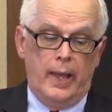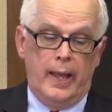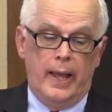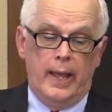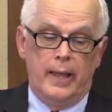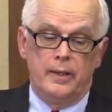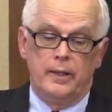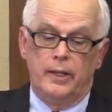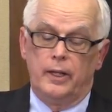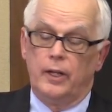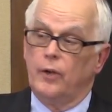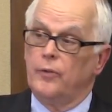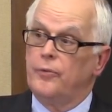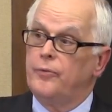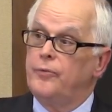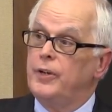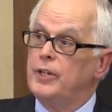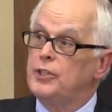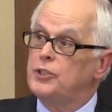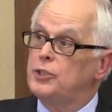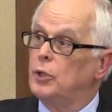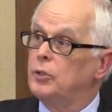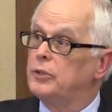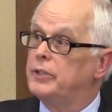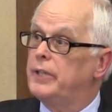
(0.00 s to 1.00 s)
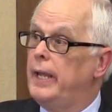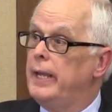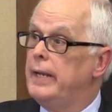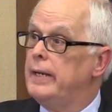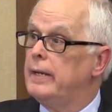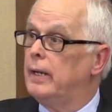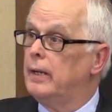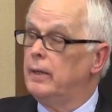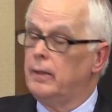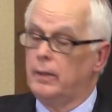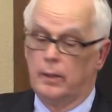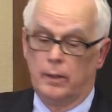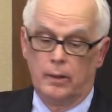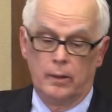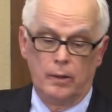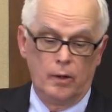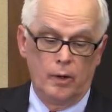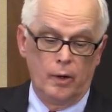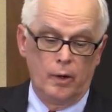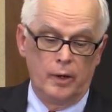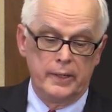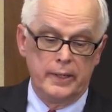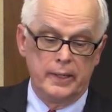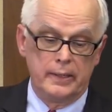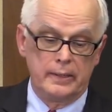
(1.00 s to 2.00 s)
And the official data
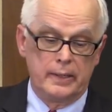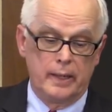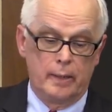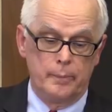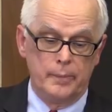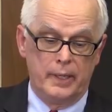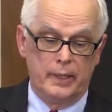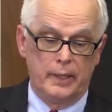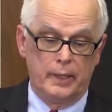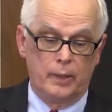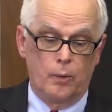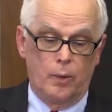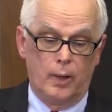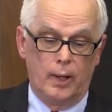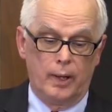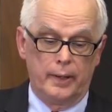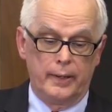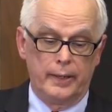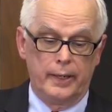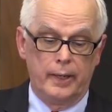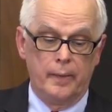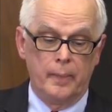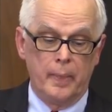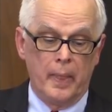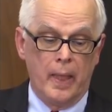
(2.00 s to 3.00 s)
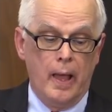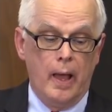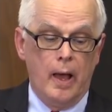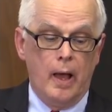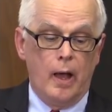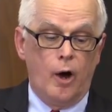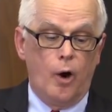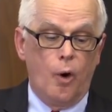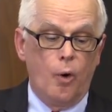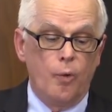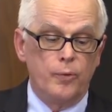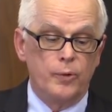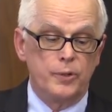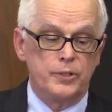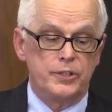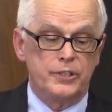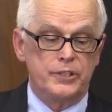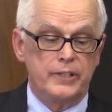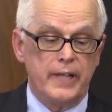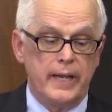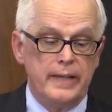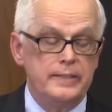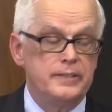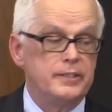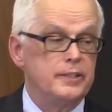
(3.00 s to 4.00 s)
on income inequality
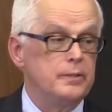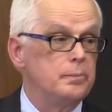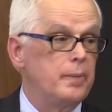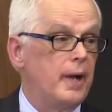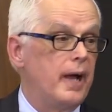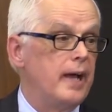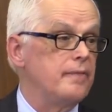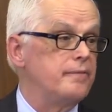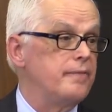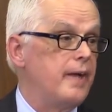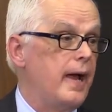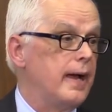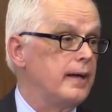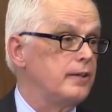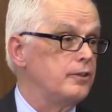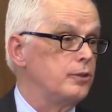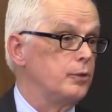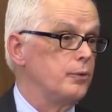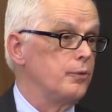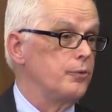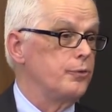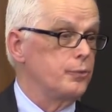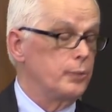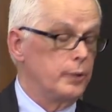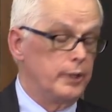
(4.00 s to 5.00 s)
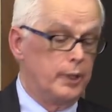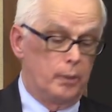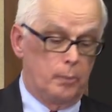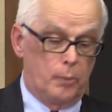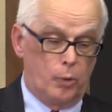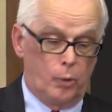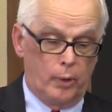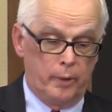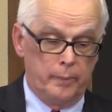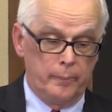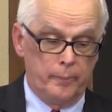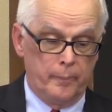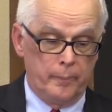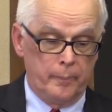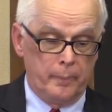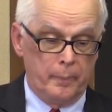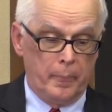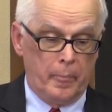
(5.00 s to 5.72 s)
overstates it by a factor of 3 or more.